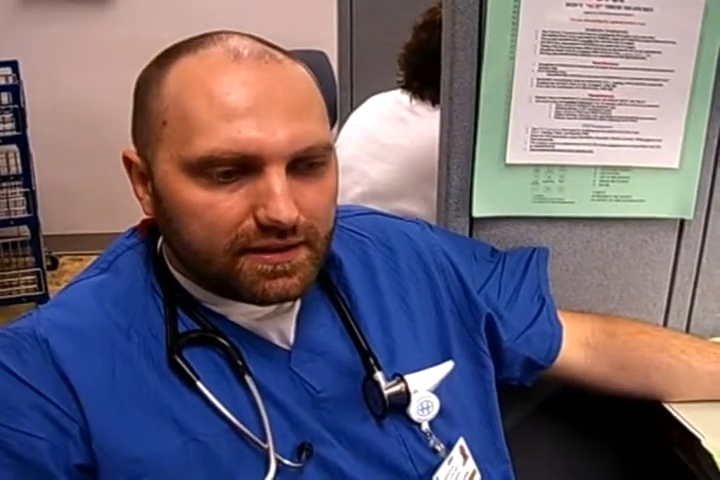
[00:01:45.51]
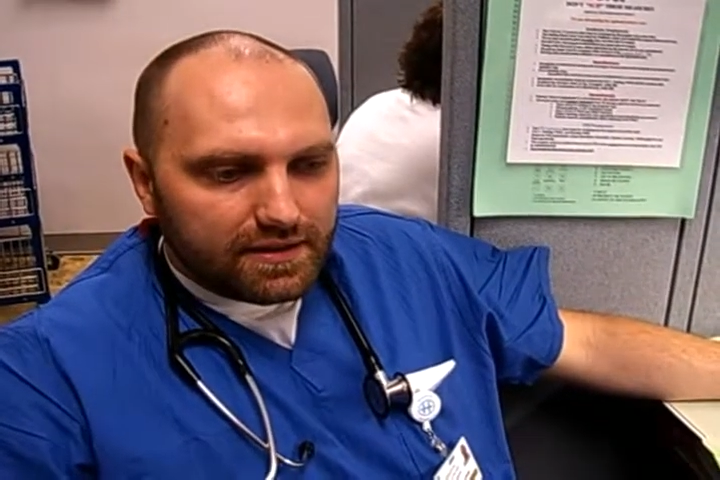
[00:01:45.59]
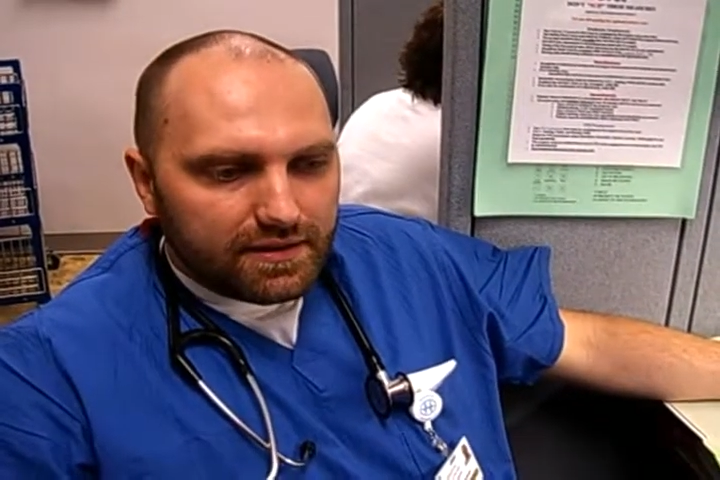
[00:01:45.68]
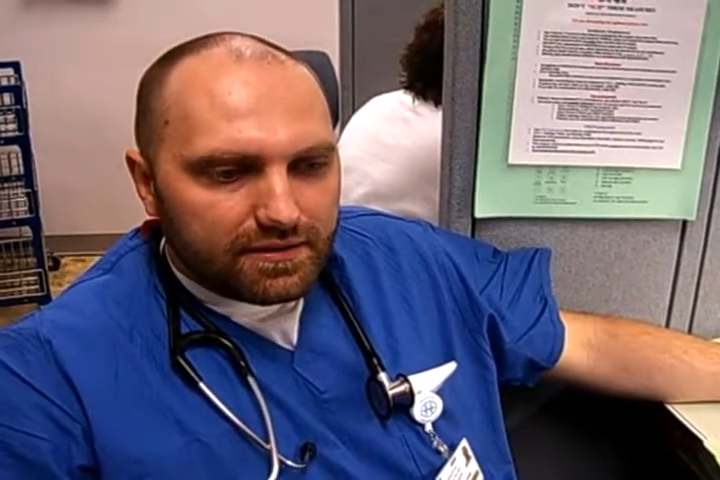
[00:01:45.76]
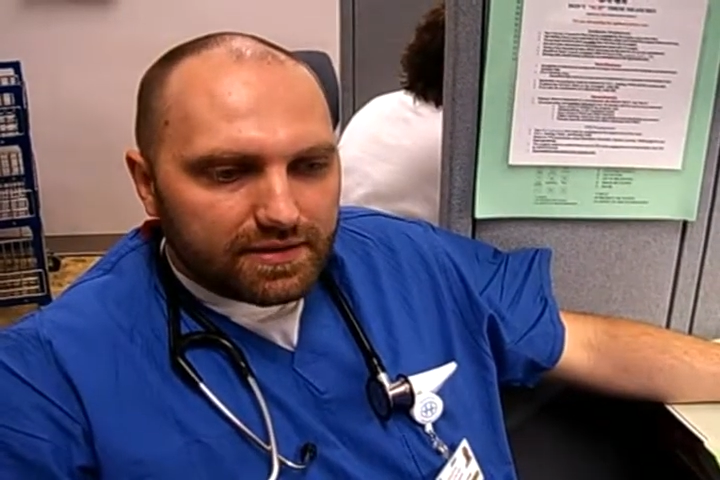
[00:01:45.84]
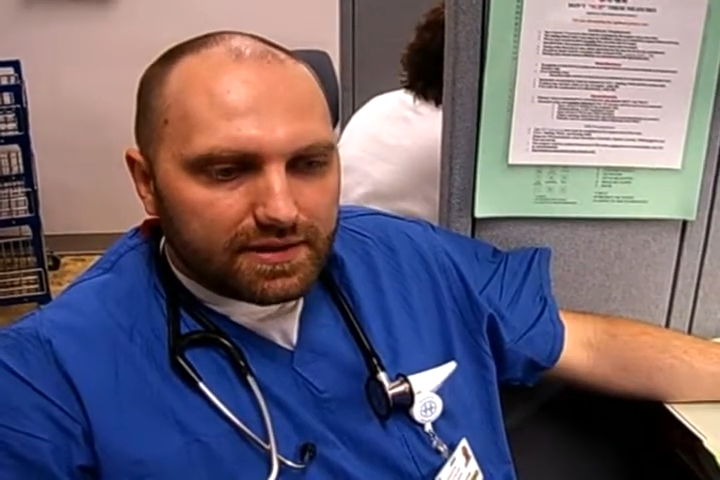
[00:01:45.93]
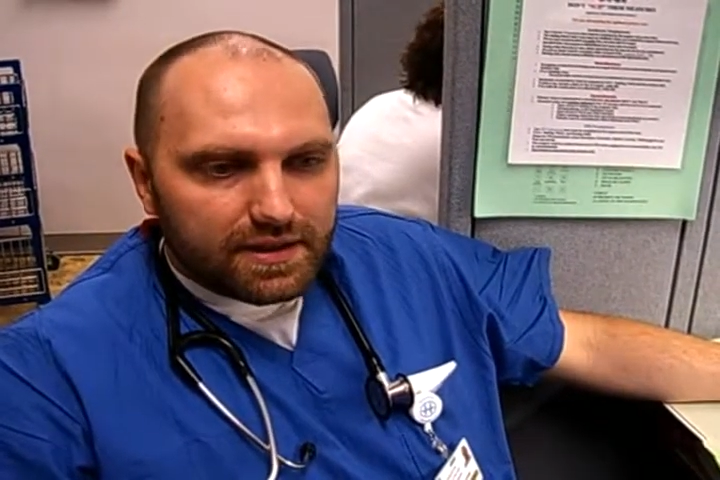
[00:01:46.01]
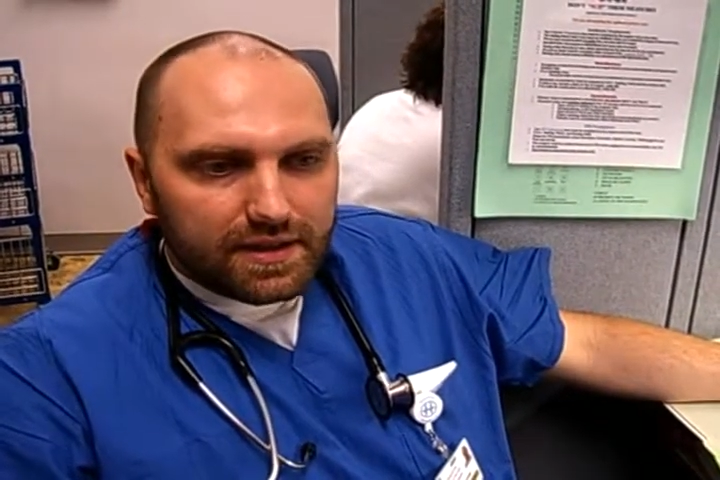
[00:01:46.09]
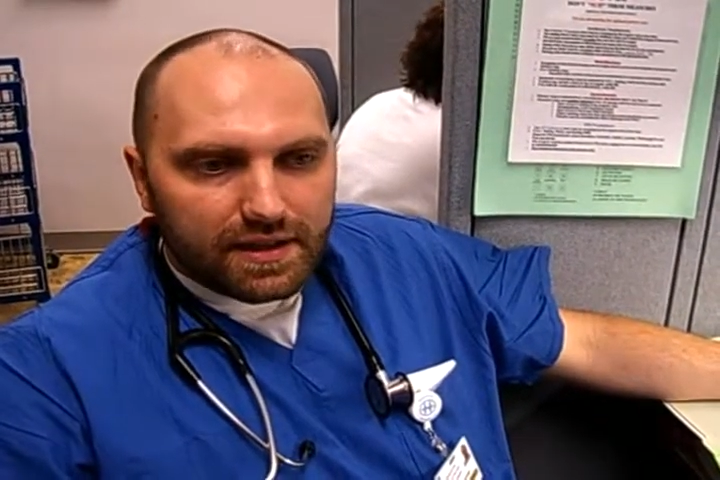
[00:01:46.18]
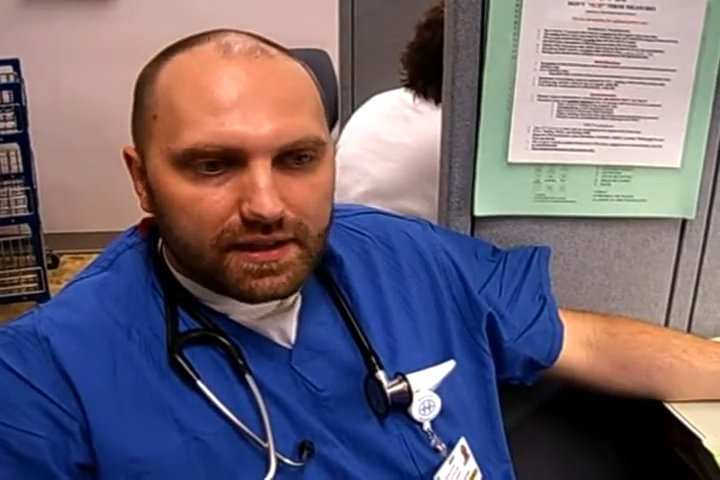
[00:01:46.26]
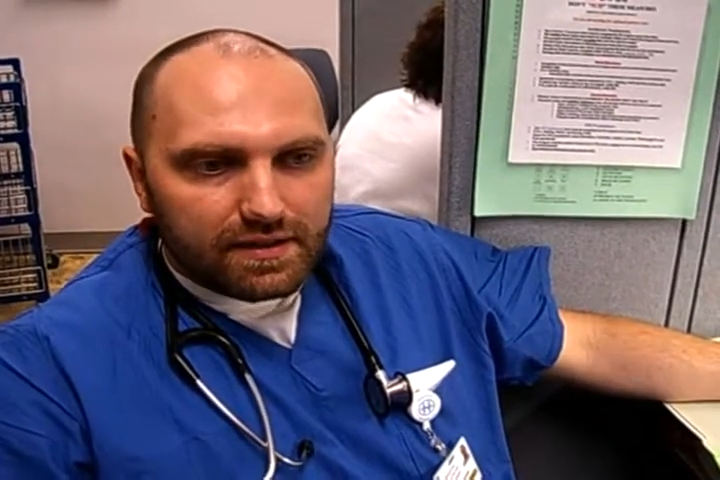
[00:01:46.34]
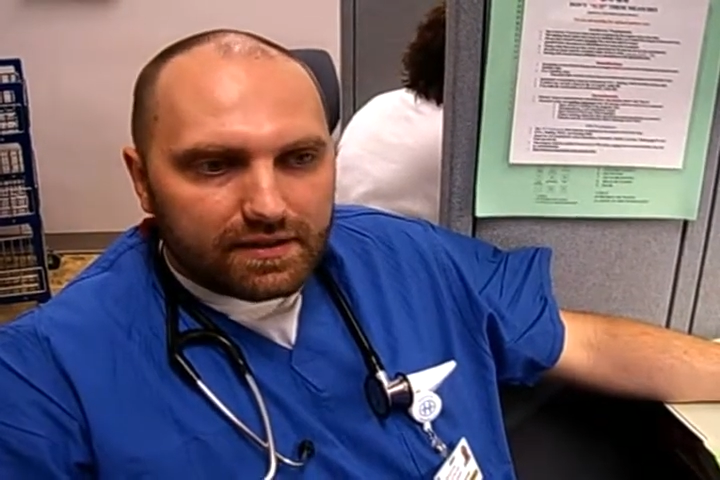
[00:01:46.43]
go and
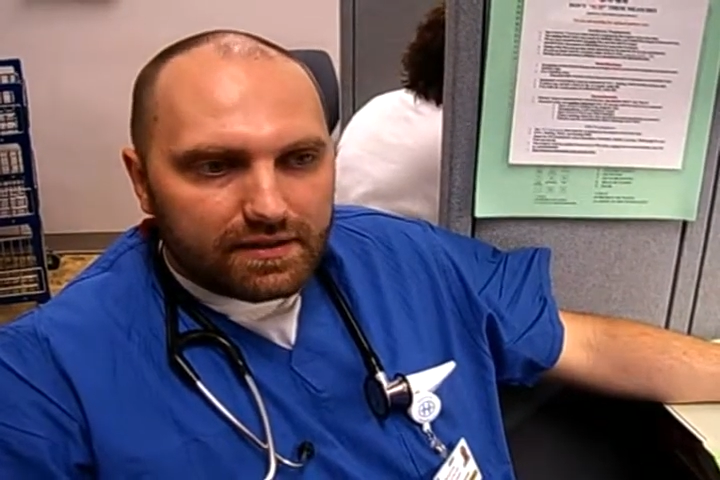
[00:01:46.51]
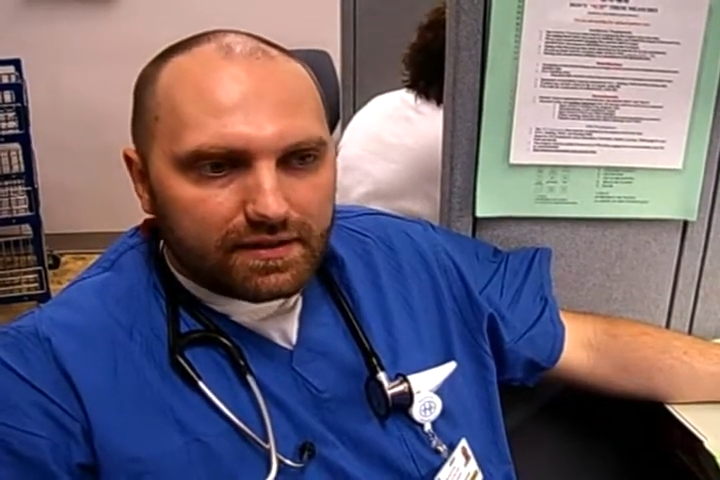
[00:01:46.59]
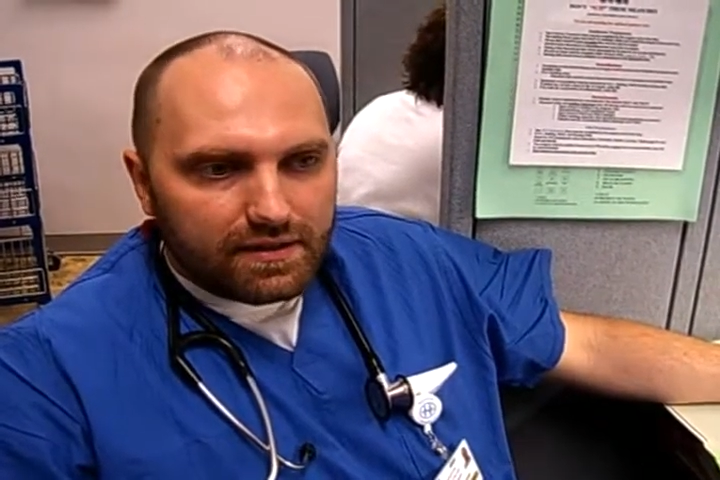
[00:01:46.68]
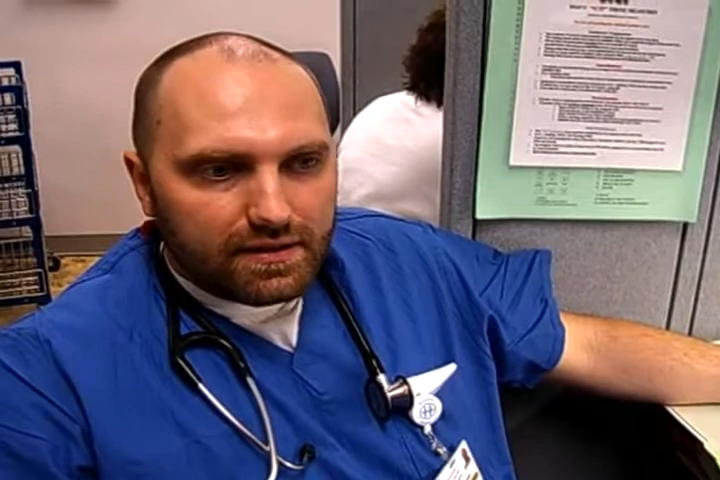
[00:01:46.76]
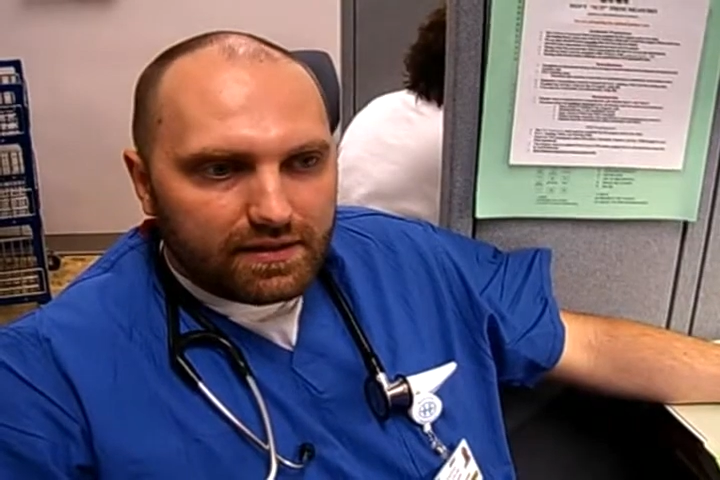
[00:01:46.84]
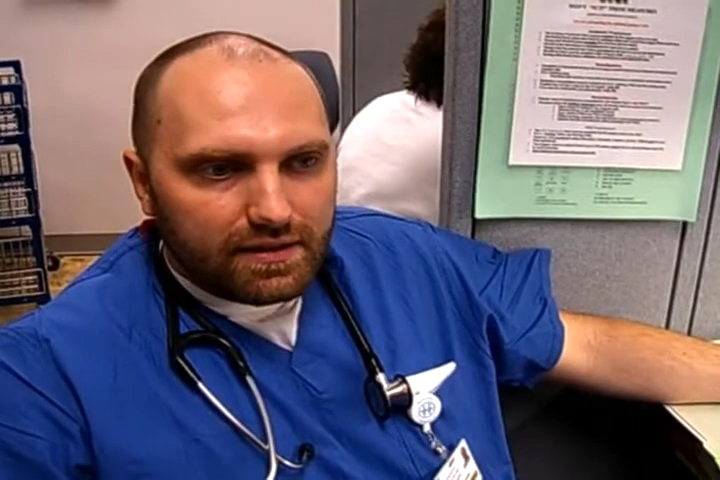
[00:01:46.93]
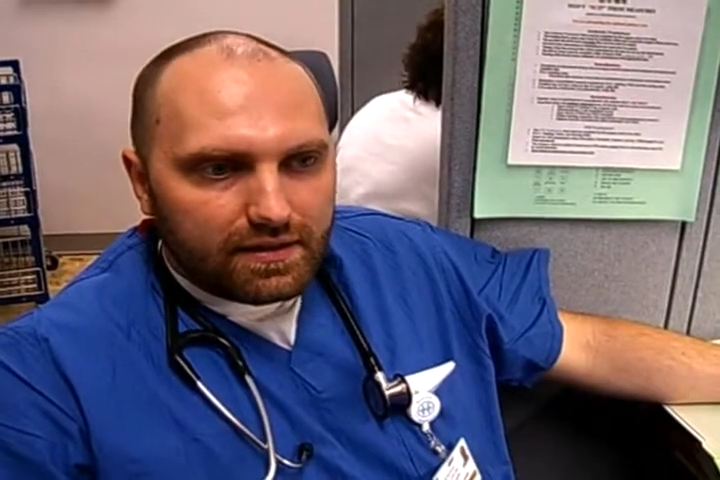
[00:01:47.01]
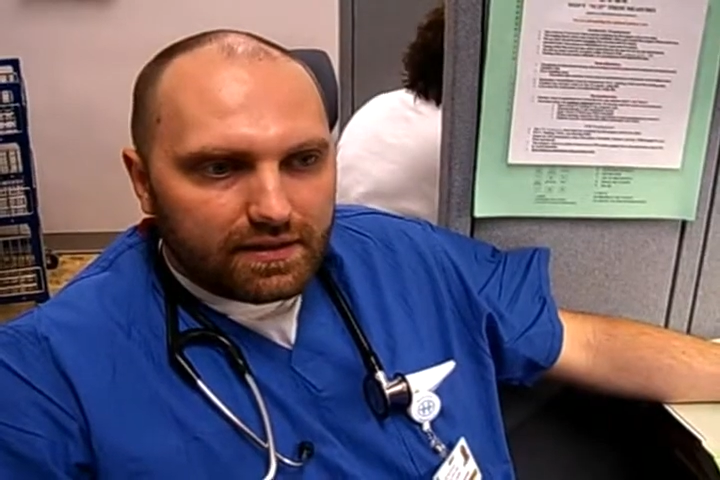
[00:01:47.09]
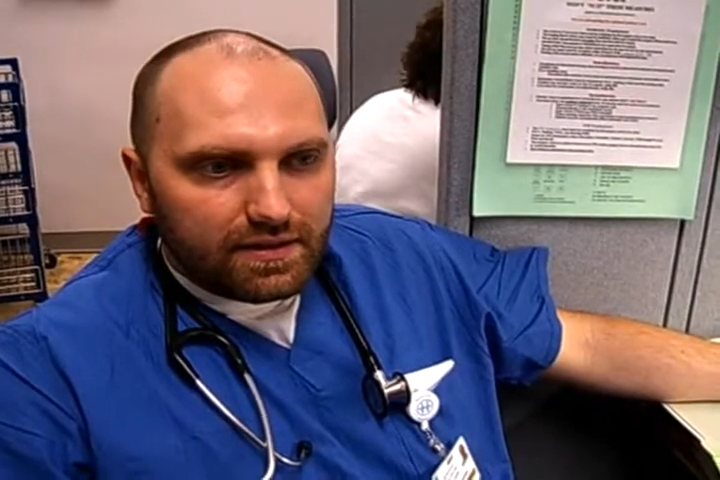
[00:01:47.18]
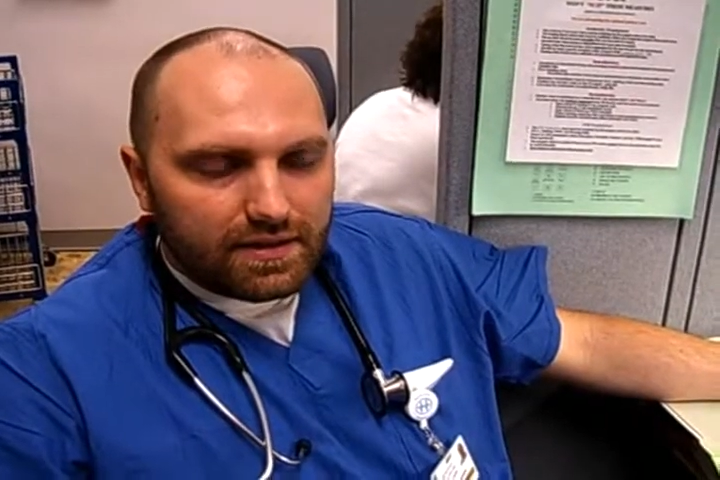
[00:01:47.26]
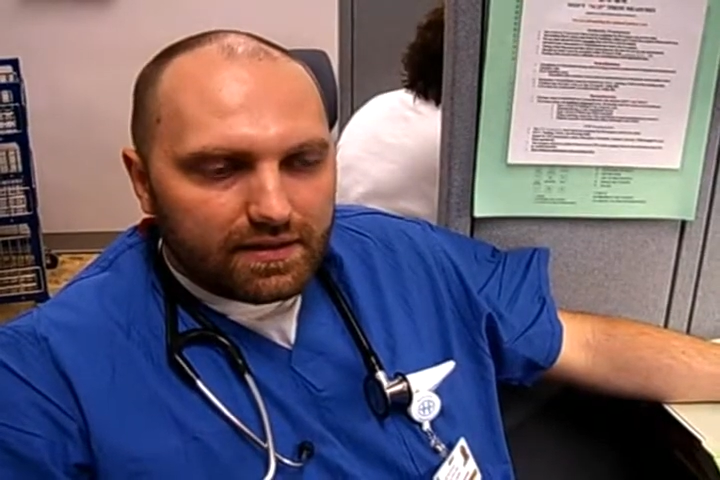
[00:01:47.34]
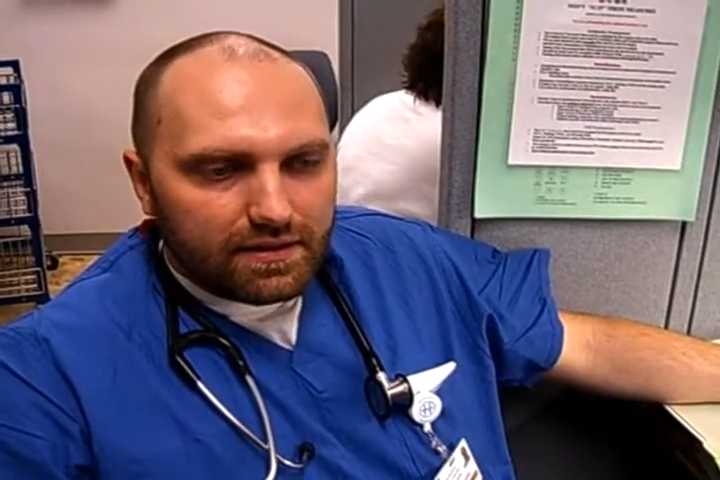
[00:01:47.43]
declare
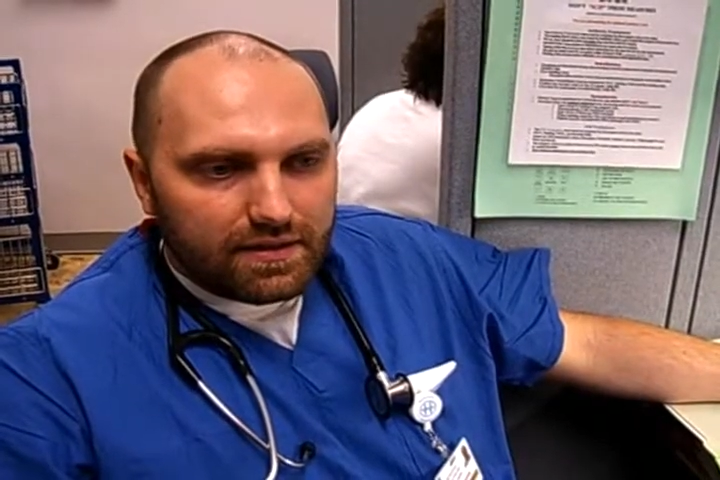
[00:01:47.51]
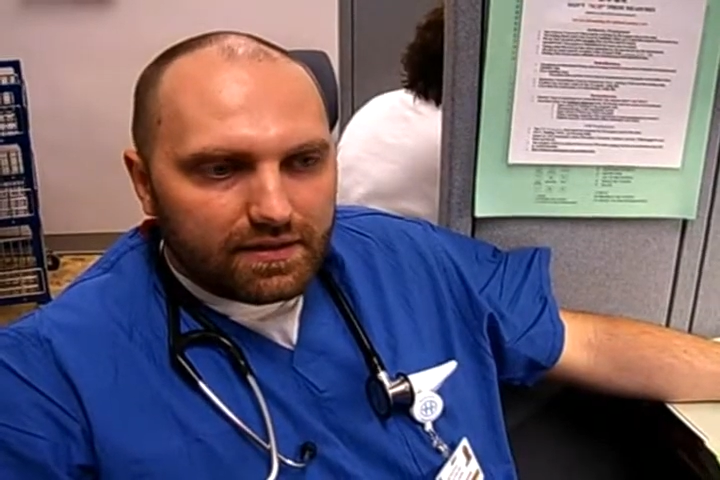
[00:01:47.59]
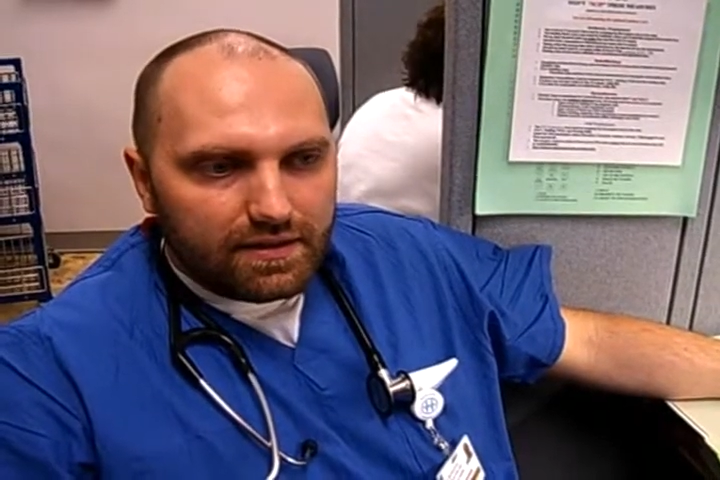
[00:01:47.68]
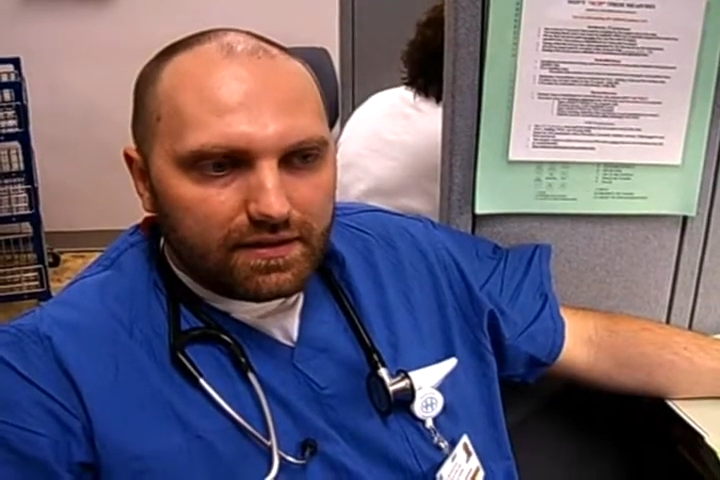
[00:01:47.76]
and,